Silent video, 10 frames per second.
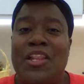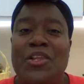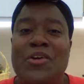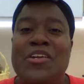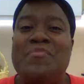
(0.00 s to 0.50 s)

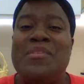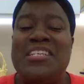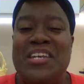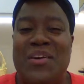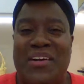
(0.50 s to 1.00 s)
learning
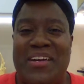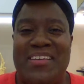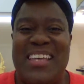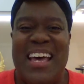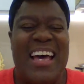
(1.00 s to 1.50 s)

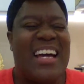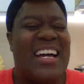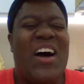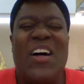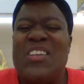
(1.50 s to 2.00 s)
materials,
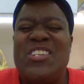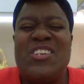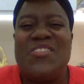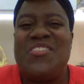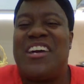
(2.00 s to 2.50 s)

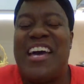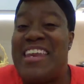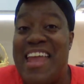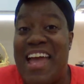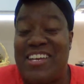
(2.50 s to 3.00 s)
cultural
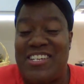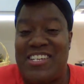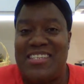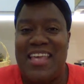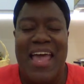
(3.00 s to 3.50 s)

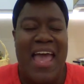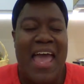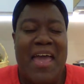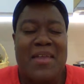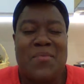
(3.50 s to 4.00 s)
connections,
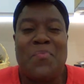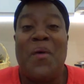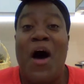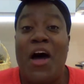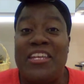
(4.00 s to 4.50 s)
and
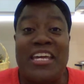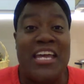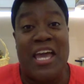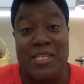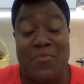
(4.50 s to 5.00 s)

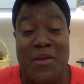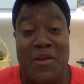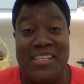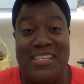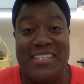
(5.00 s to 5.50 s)
bonding
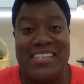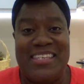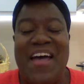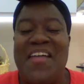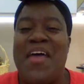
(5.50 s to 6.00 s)
experiences
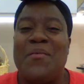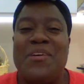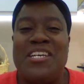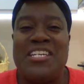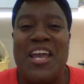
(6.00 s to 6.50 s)
that
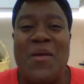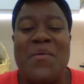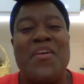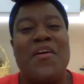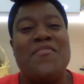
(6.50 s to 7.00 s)
we share
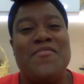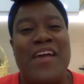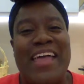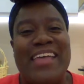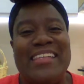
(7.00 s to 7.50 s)
with our
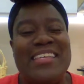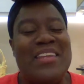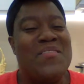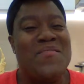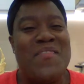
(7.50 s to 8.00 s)
friends
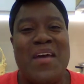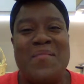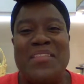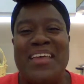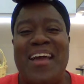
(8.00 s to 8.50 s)
and
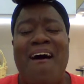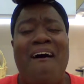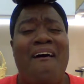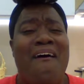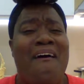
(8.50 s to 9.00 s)
family
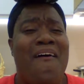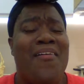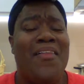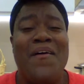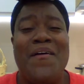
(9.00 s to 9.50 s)

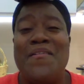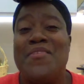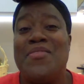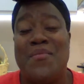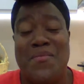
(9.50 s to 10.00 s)
all
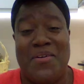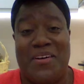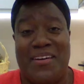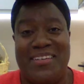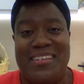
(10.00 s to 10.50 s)
over the
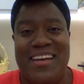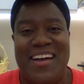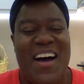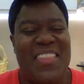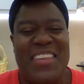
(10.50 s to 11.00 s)
world
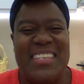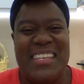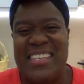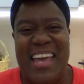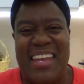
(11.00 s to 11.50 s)
on these
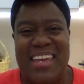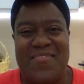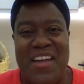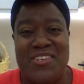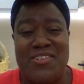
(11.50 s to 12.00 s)
exciting
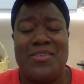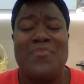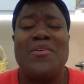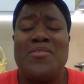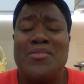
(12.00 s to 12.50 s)
adventures.
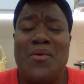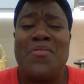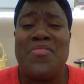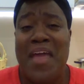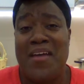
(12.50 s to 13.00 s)
And we are so
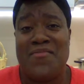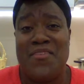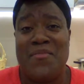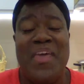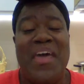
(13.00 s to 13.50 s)

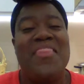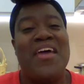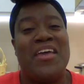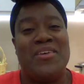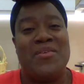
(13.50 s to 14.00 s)
thankful
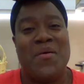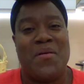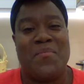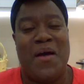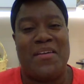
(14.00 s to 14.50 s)
that you
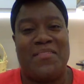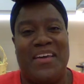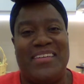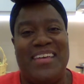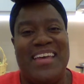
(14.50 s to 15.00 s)
are a part of
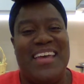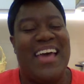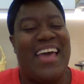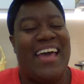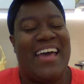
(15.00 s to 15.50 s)
it.
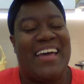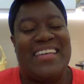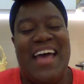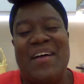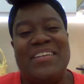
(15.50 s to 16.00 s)

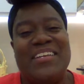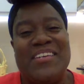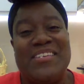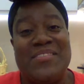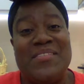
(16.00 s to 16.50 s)
And Our
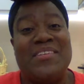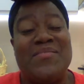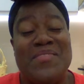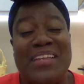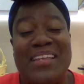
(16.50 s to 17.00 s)
Little Sous
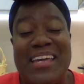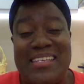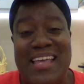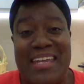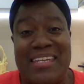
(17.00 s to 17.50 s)
is really
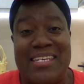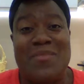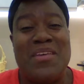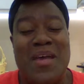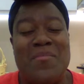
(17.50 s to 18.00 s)
excited to
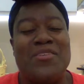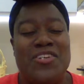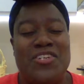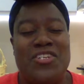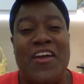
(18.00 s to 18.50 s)
be able to
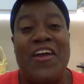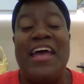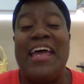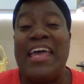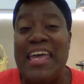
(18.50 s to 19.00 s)
share
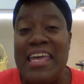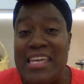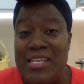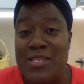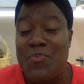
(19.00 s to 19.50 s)

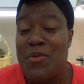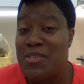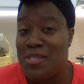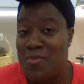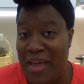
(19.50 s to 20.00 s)
his
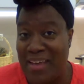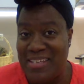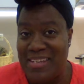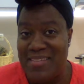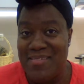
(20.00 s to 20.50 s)

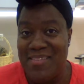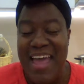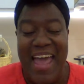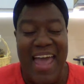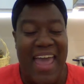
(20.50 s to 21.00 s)
perspective,
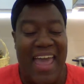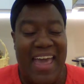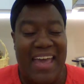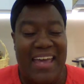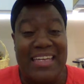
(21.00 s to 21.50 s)

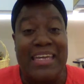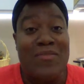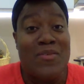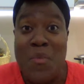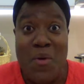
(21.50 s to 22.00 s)
and
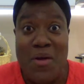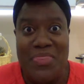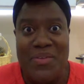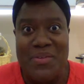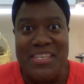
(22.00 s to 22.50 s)
even more
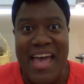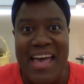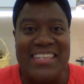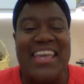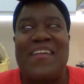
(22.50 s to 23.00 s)

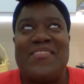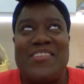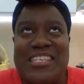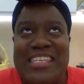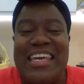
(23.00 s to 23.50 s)
enthusiastic after
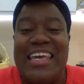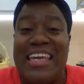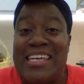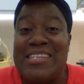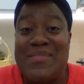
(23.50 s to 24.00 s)
seeing
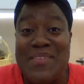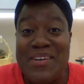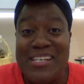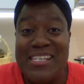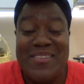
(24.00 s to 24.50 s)
his
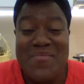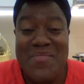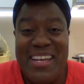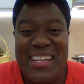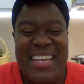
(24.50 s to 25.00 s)
words in
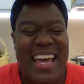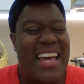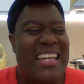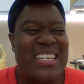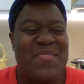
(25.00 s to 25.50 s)
print
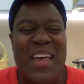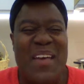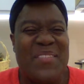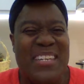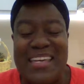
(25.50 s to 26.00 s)
to be
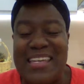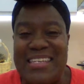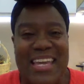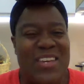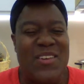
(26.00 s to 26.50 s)
able to
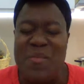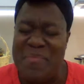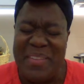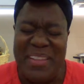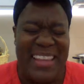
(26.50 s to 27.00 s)
continue to
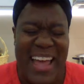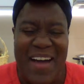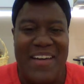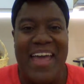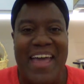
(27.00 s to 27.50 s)

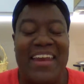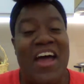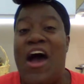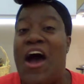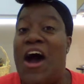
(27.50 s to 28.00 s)
plow ahead
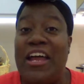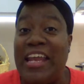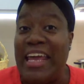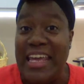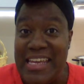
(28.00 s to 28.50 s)
on
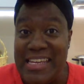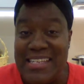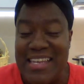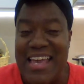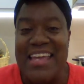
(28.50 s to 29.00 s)

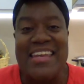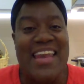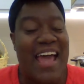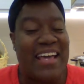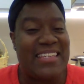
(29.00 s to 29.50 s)
his
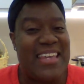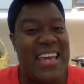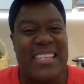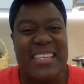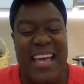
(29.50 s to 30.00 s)
next
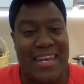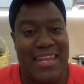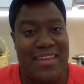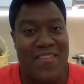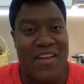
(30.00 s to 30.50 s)

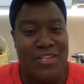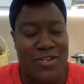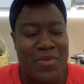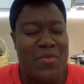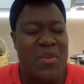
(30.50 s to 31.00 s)
exciting
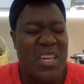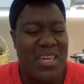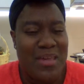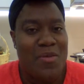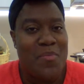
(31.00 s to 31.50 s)
adventure. We will
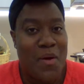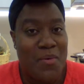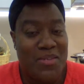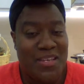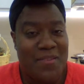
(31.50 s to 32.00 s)
keep you
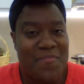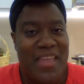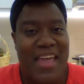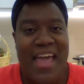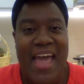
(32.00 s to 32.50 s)
posted
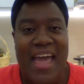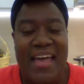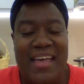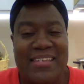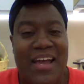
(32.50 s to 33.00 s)

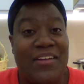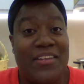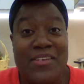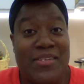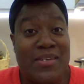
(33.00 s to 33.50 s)
as our
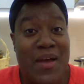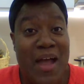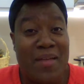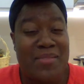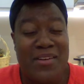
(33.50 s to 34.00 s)
little
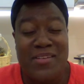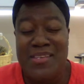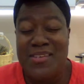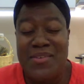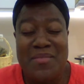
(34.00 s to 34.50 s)
scribe starts
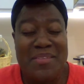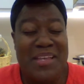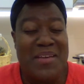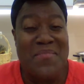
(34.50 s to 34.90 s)
scribbling